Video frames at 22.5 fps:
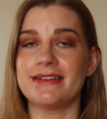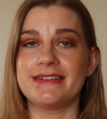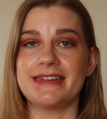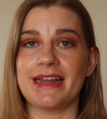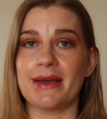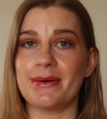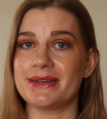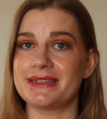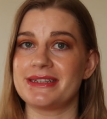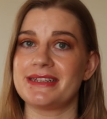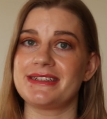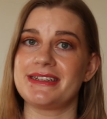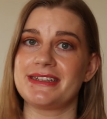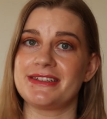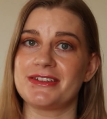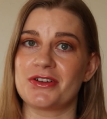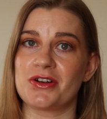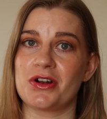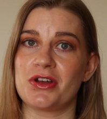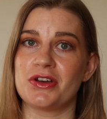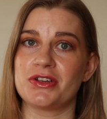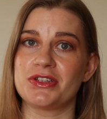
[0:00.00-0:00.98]
Now as this is
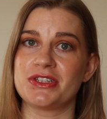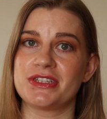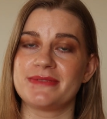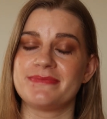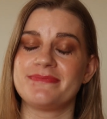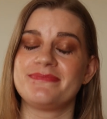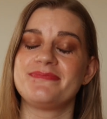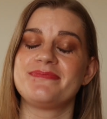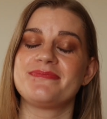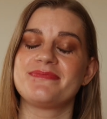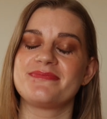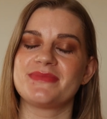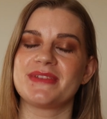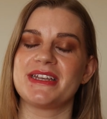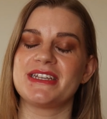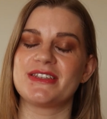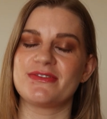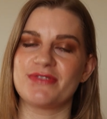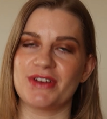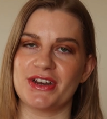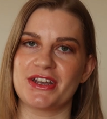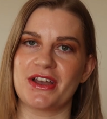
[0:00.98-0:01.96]
a gloss,
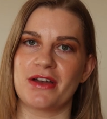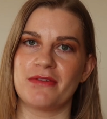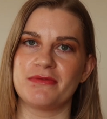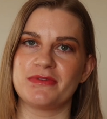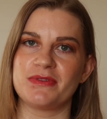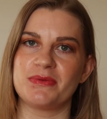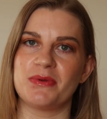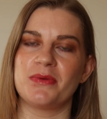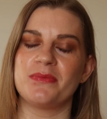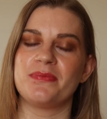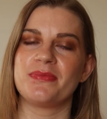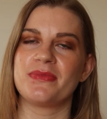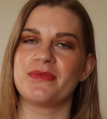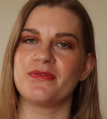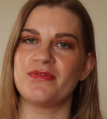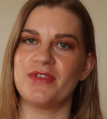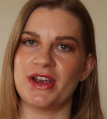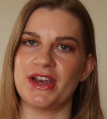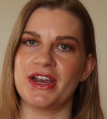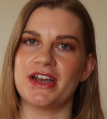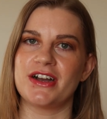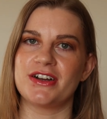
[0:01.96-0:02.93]
it's very comfortable,
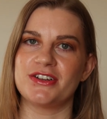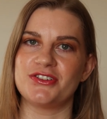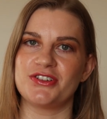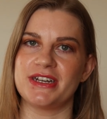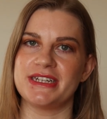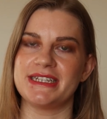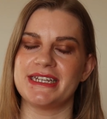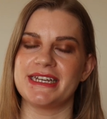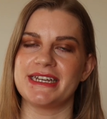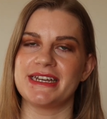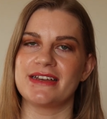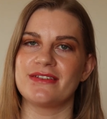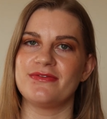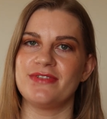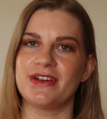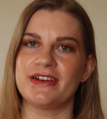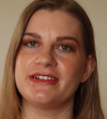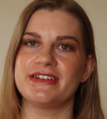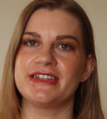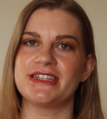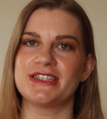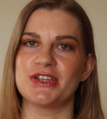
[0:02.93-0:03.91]
very hydrating,
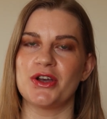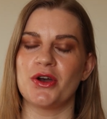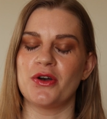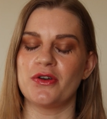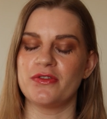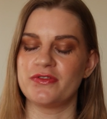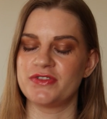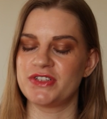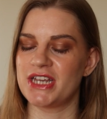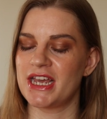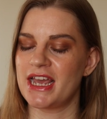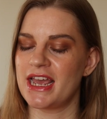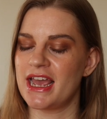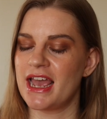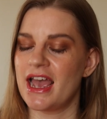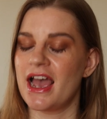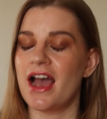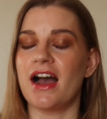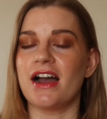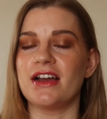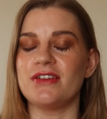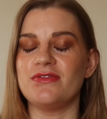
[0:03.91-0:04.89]
very soft.
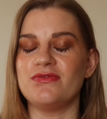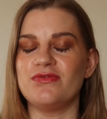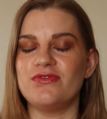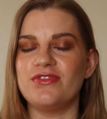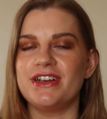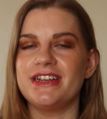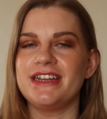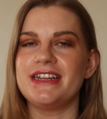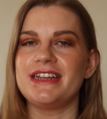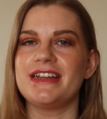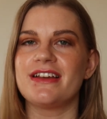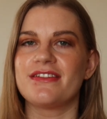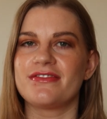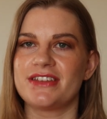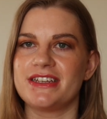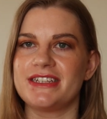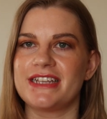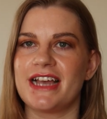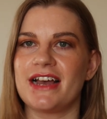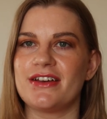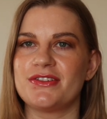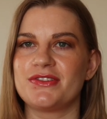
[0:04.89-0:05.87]
I really love
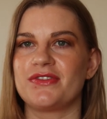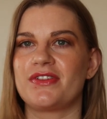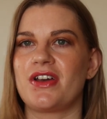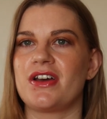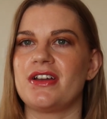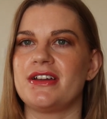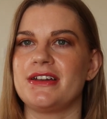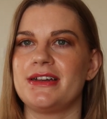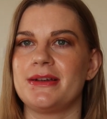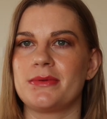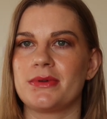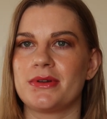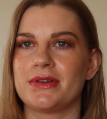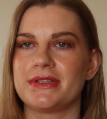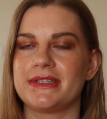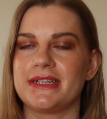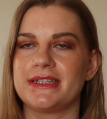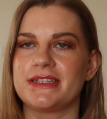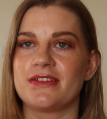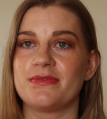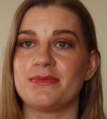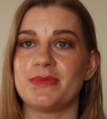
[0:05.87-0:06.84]
these House of Colour lip
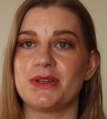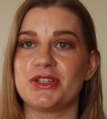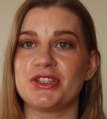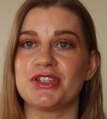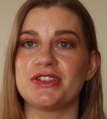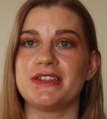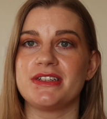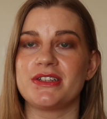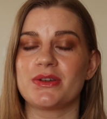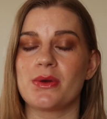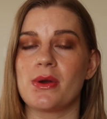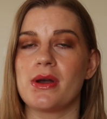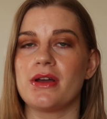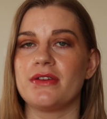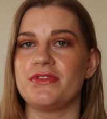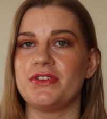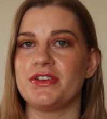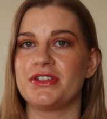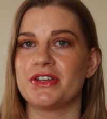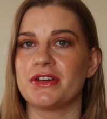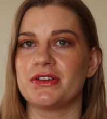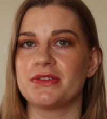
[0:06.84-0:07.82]
glosses. I've mentioned these quite a
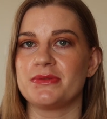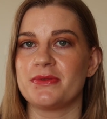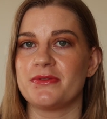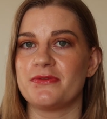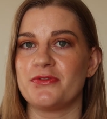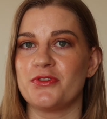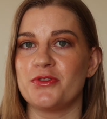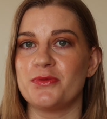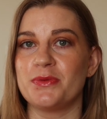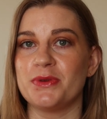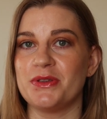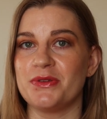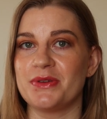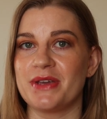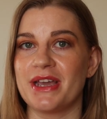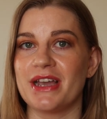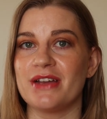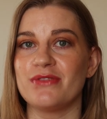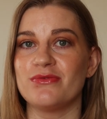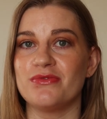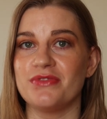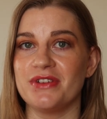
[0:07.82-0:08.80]
few times before, but you
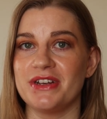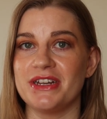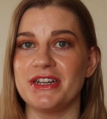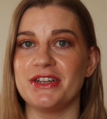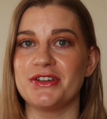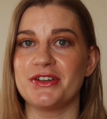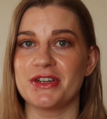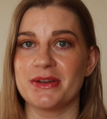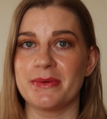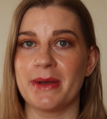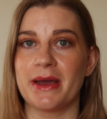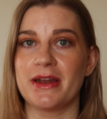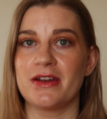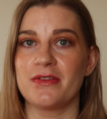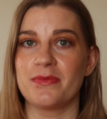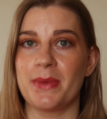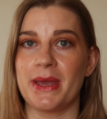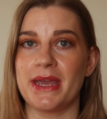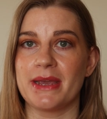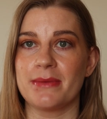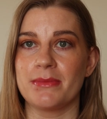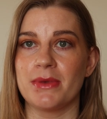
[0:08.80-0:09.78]
get a really good amount
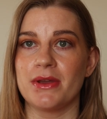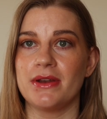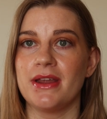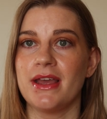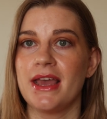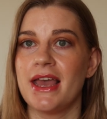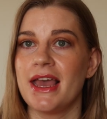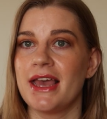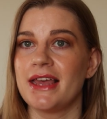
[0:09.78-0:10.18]
of pigment.